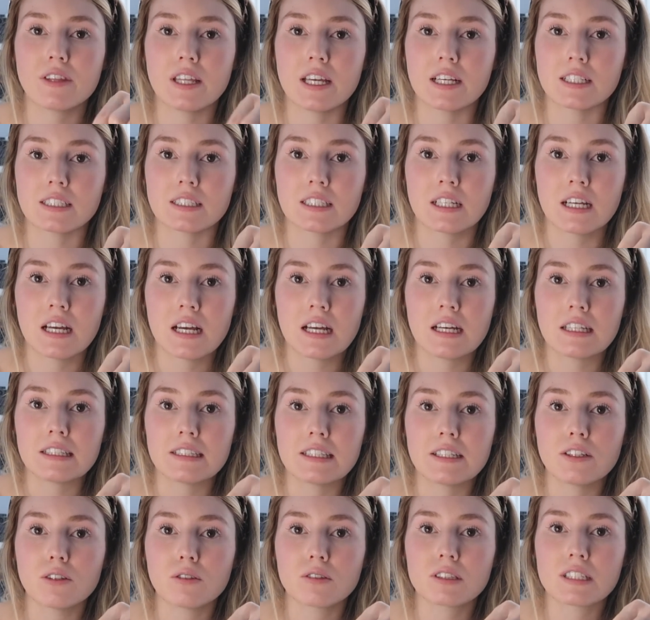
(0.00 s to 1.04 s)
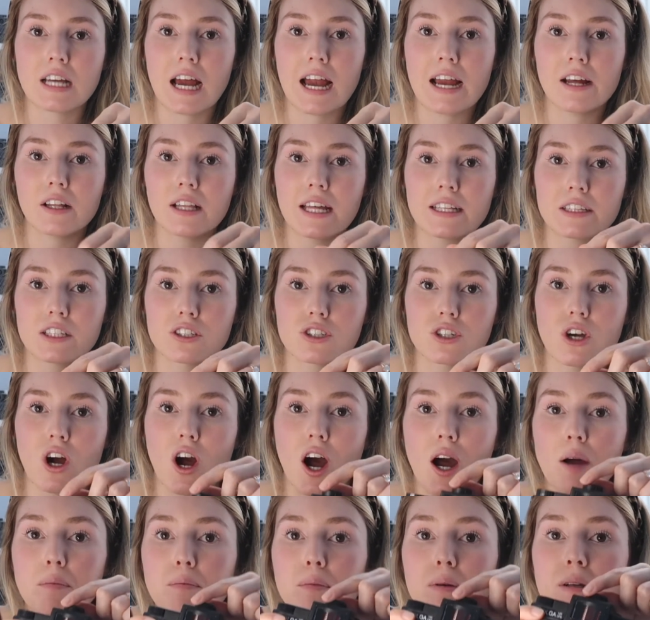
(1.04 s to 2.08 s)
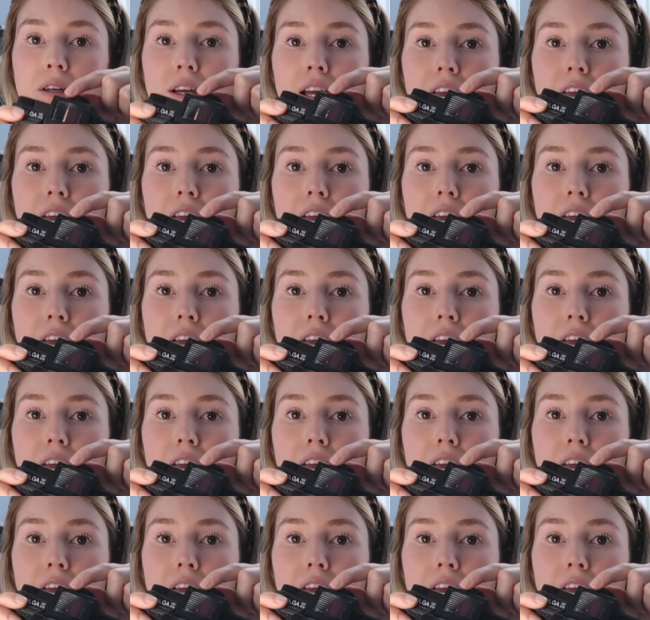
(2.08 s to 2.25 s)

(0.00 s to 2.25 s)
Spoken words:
this little dial at the top,